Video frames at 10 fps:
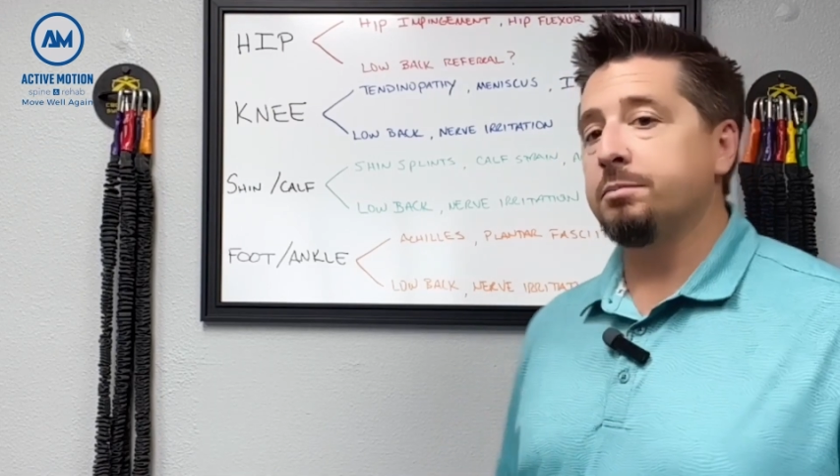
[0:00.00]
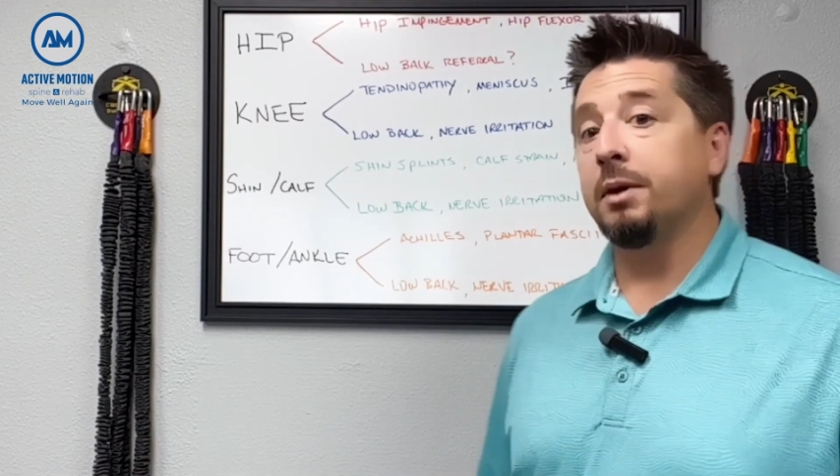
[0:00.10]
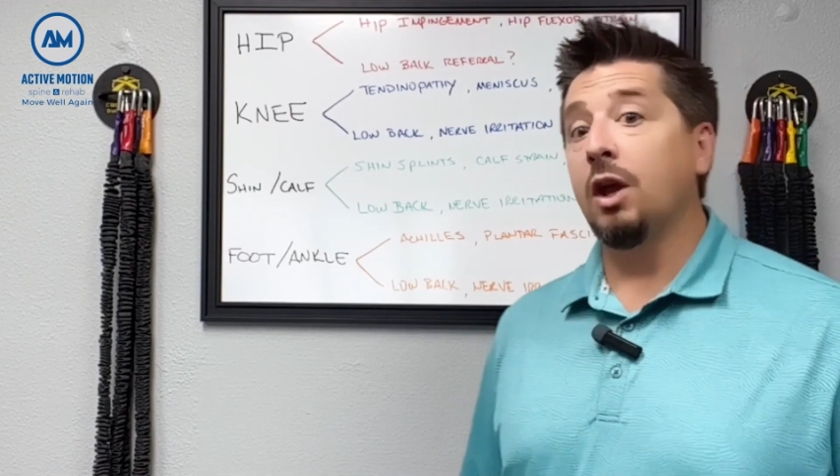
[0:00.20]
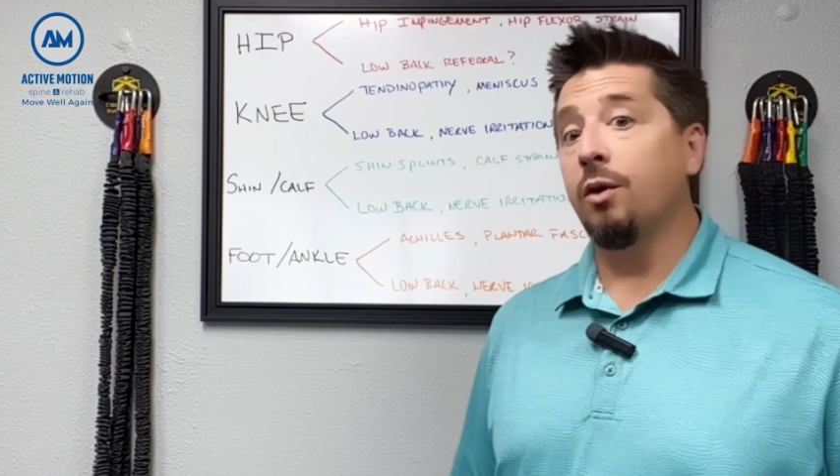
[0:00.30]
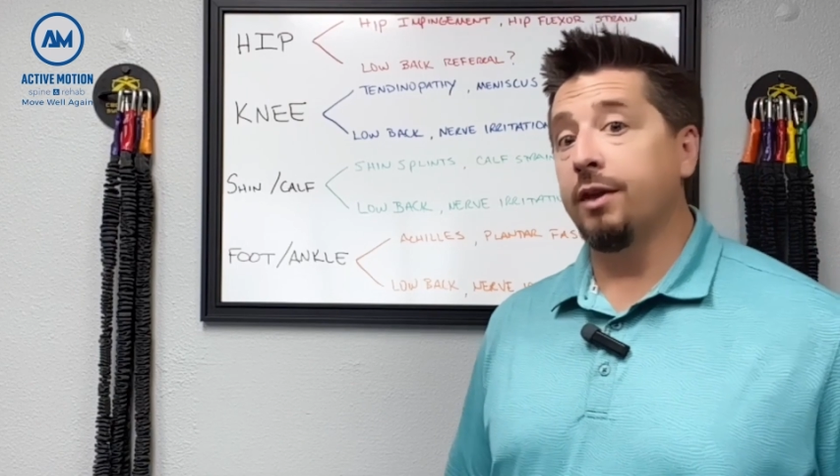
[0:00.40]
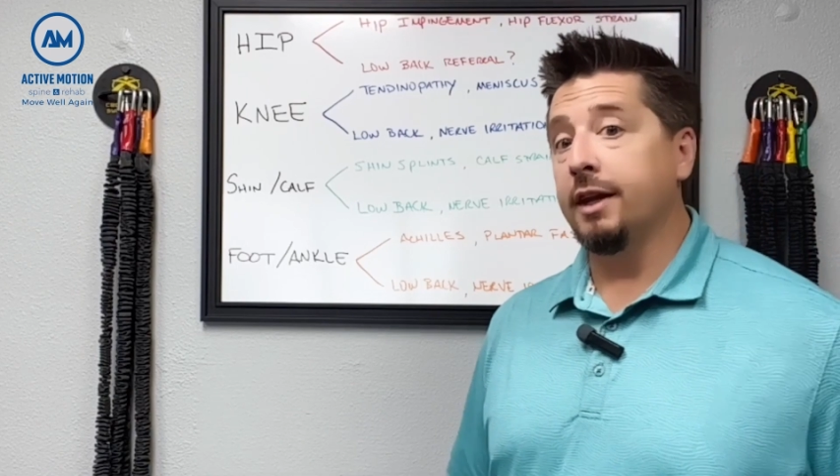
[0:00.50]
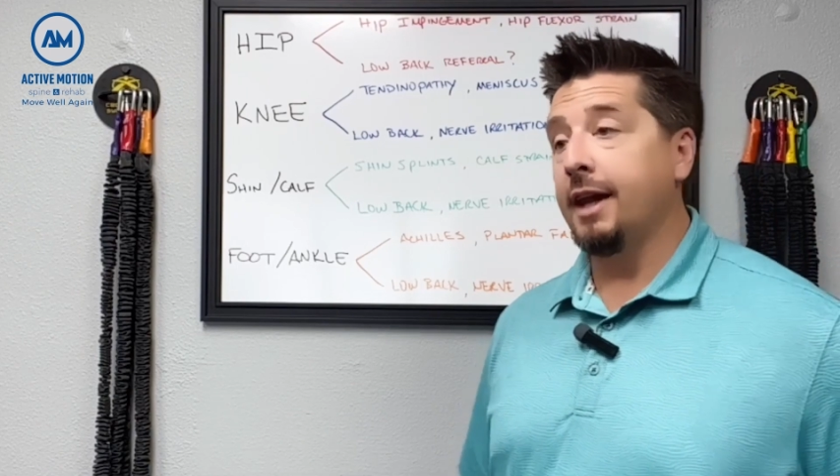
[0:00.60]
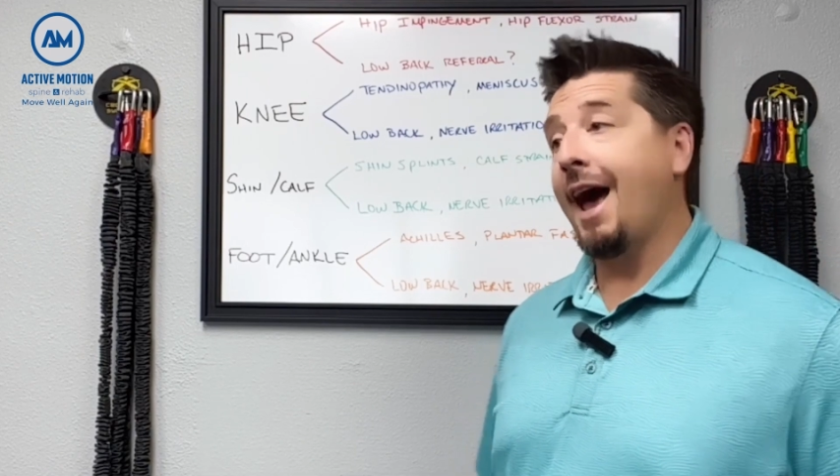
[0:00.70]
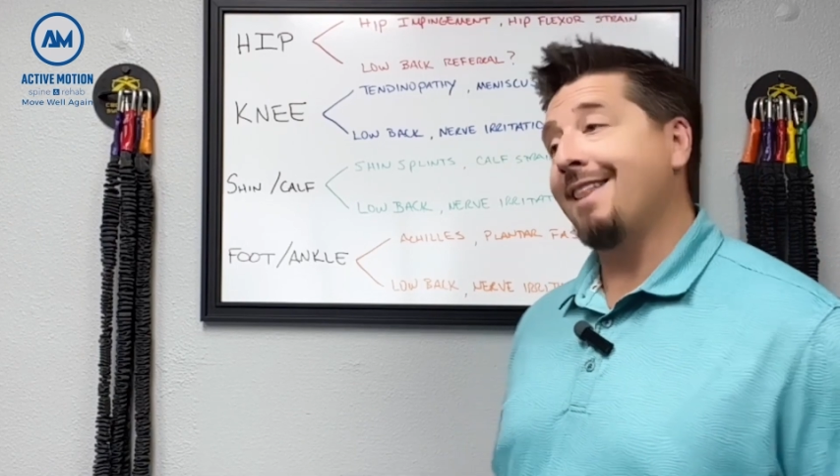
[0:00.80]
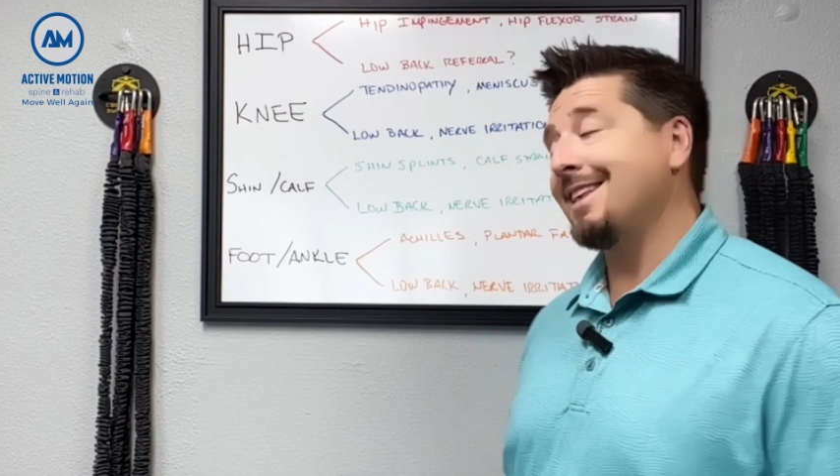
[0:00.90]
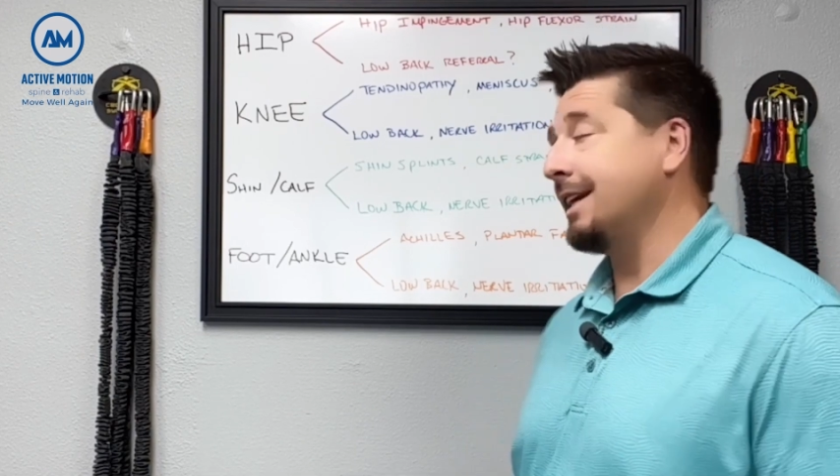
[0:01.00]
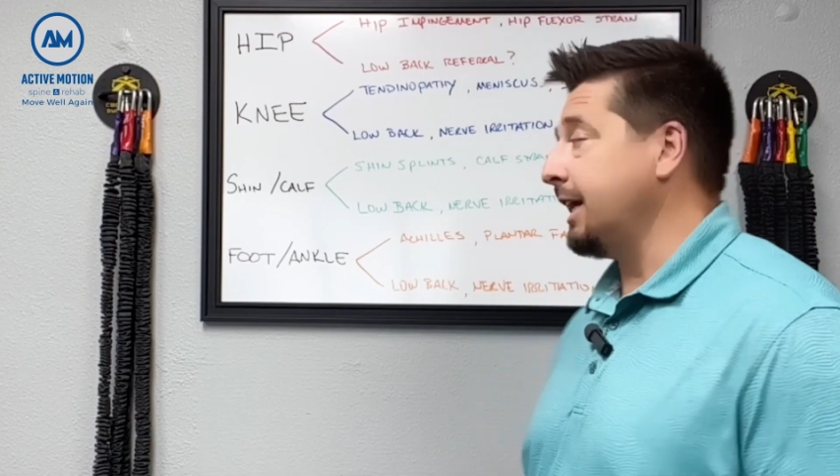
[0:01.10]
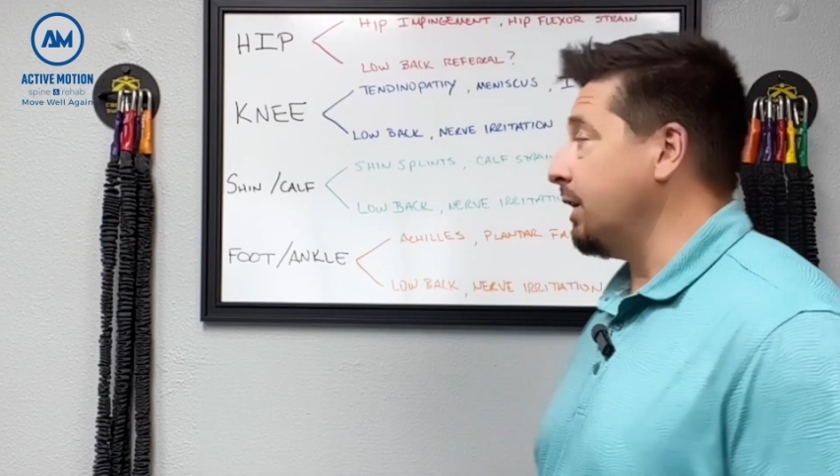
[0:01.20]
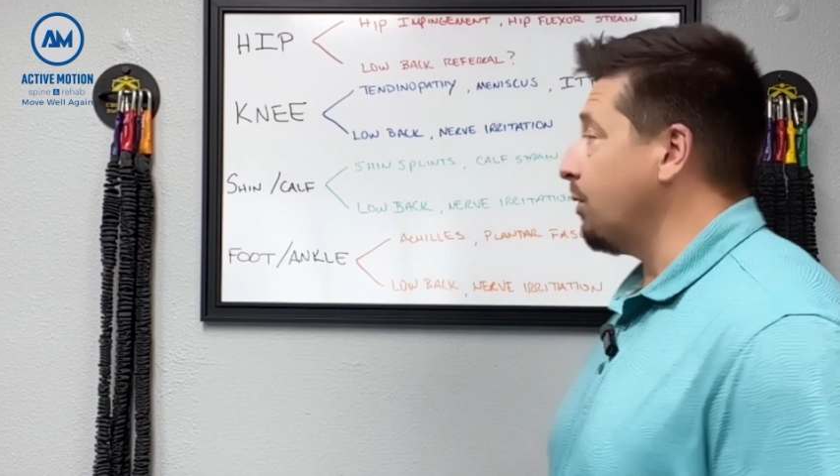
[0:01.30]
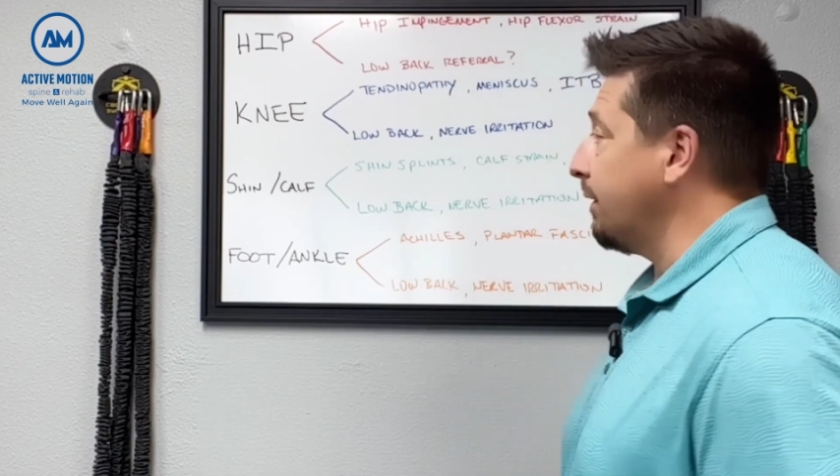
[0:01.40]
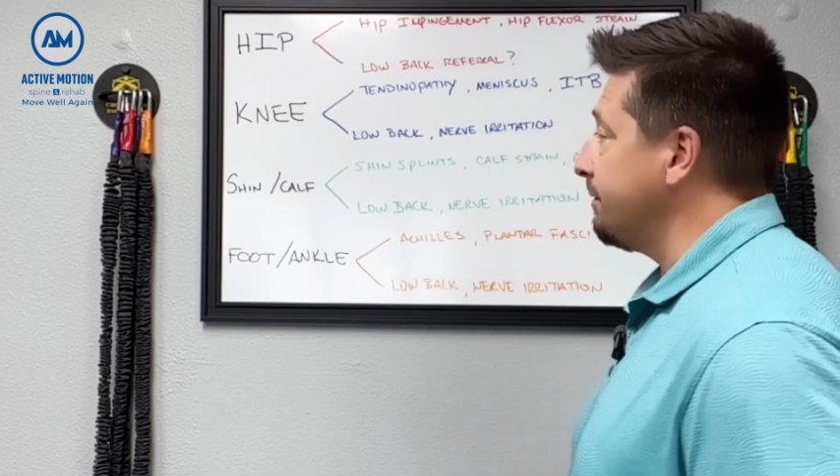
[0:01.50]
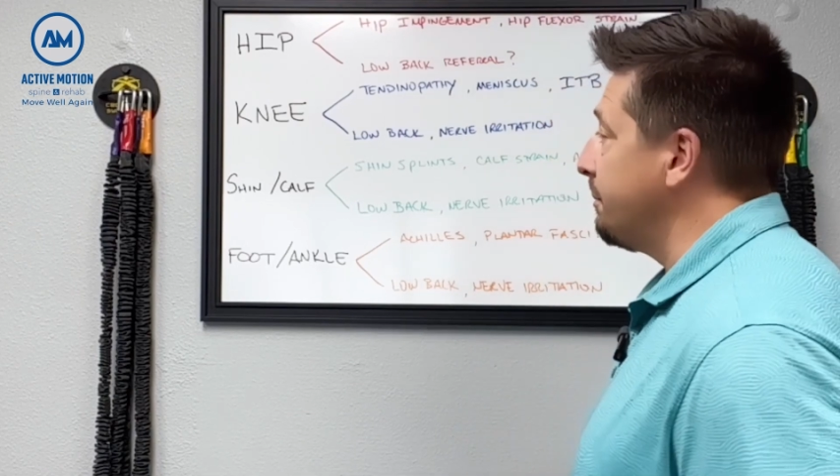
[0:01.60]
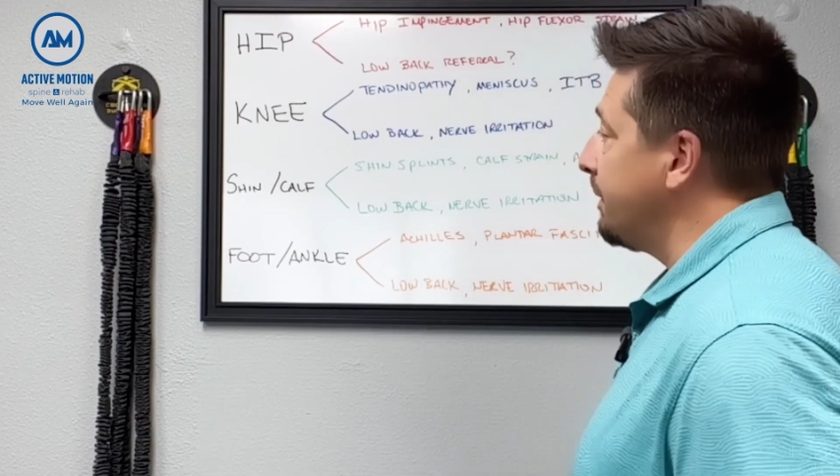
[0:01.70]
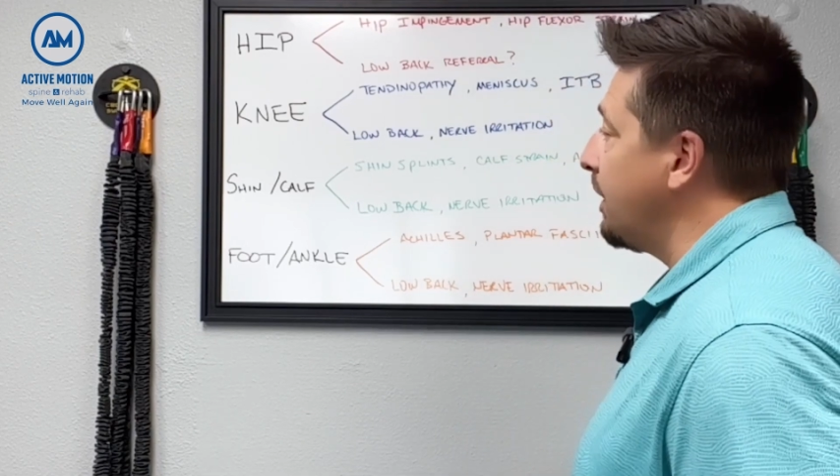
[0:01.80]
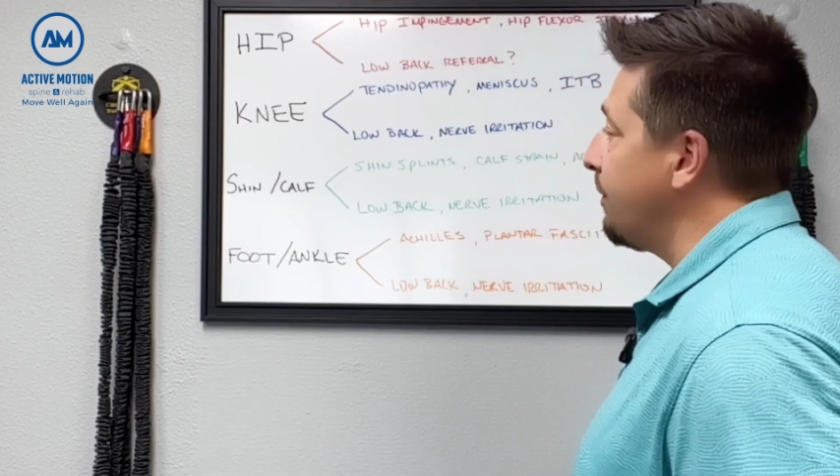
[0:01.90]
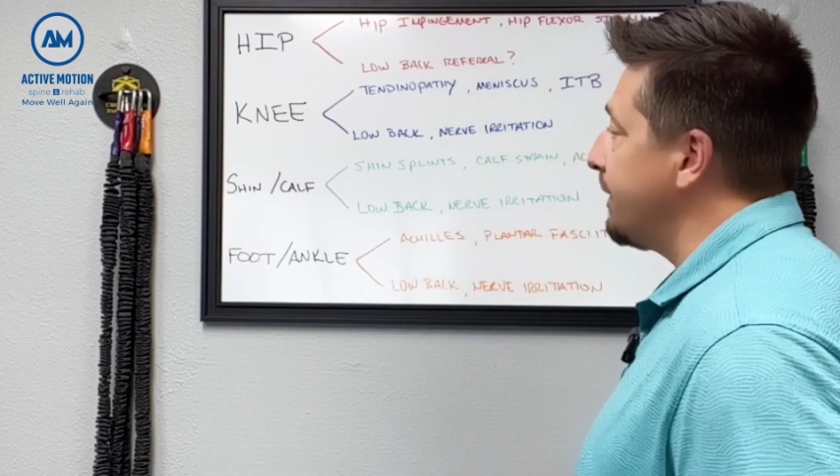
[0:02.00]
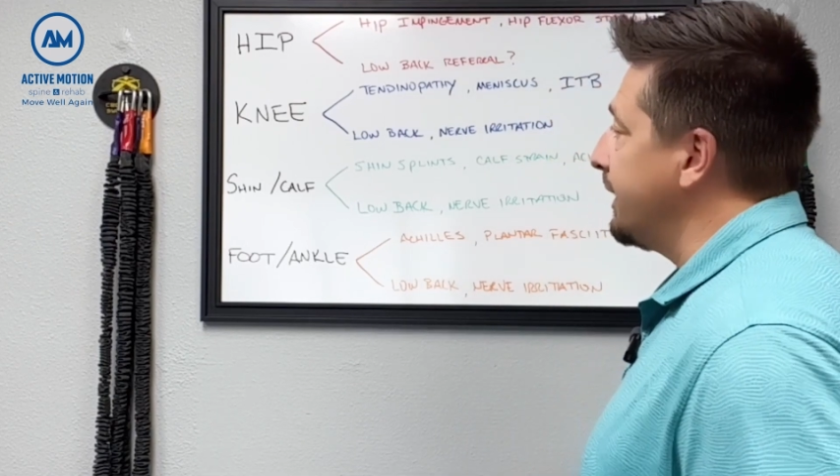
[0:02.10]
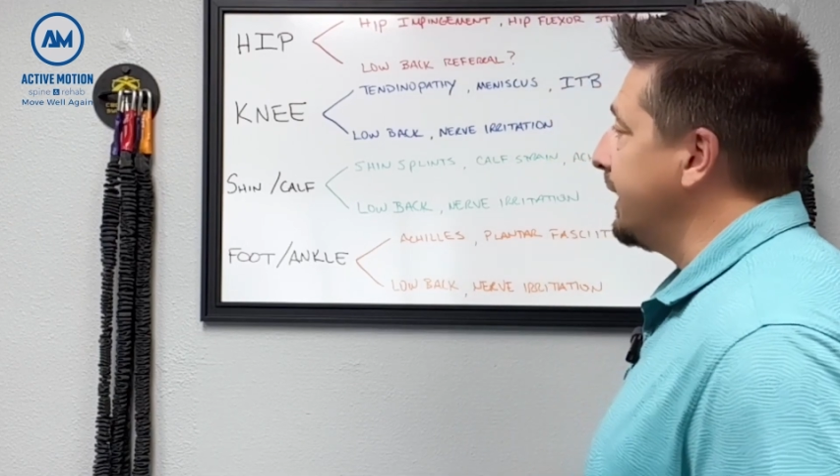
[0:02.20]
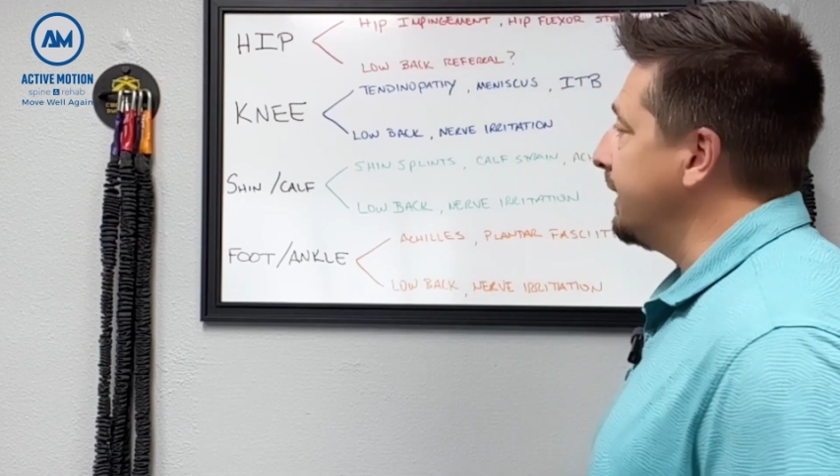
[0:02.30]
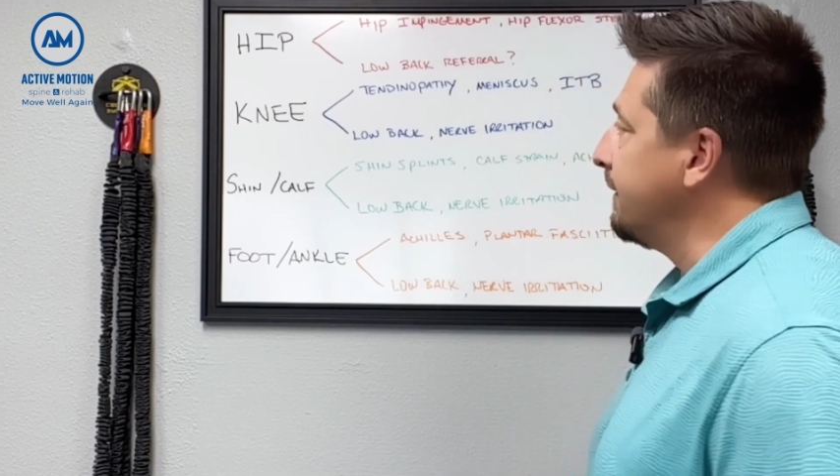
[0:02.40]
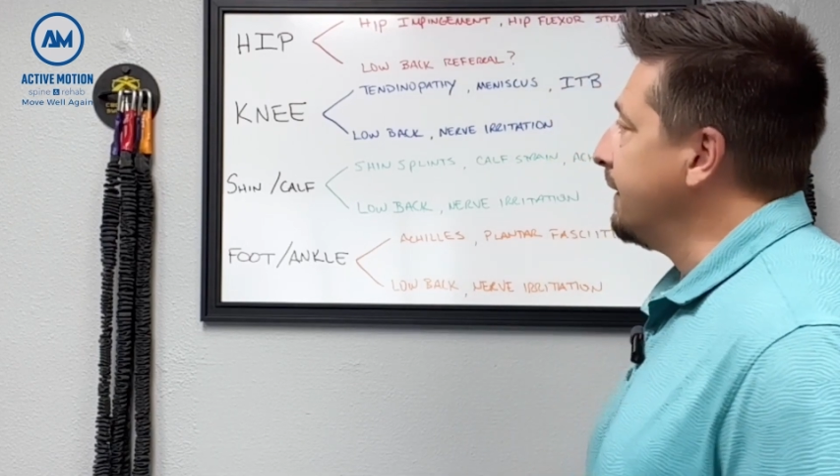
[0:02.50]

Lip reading: at the knee or even below the knee.